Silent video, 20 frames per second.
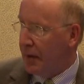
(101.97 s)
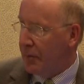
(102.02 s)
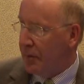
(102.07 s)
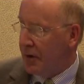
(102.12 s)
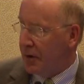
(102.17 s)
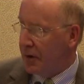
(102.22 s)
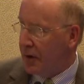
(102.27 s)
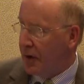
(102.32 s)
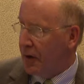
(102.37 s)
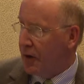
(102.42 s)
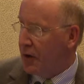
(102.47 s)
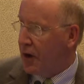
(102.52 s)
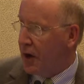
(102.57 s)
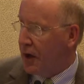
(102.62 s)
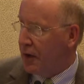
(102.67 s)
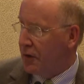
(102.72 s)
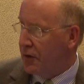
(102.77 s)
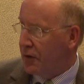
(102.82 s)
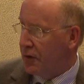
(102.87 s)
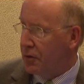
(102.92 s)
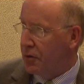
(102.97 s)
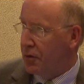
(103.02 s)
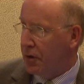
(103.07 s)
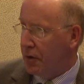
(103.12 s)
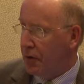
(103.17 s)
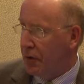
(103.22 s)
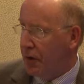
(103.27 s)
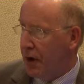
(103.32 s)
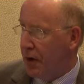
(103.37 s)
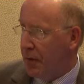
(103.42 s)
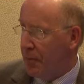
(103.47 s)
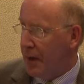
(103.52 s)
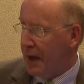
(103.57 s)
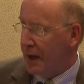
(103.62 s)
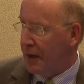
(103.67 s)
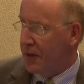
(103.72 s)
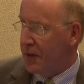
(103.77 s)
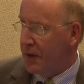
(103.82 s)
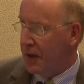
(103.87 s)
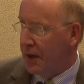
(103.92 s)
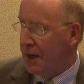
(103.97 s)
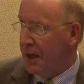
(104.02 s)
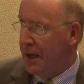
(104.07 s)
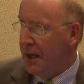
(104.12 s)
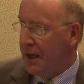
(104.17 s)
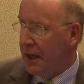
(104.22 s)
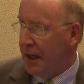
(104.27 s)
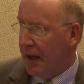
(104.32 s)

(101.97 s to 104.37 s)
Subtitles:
American College of Critical Care Medicine